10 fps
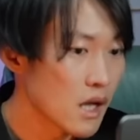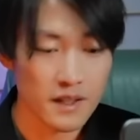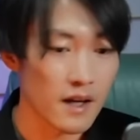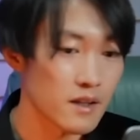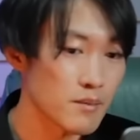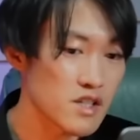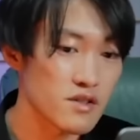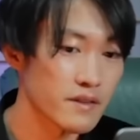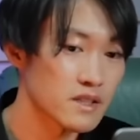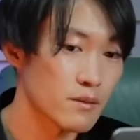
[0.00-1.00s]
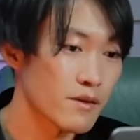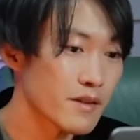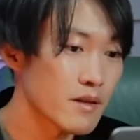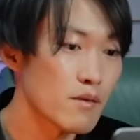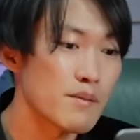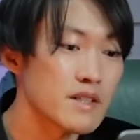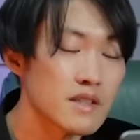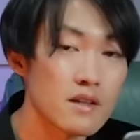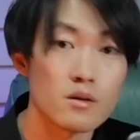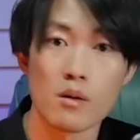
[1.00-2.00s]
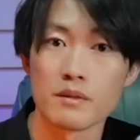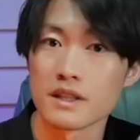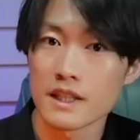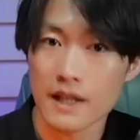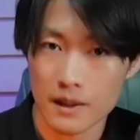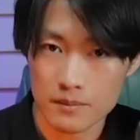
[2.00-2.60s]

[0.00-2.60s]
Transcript: imaginary strongly reminiscent of Nika.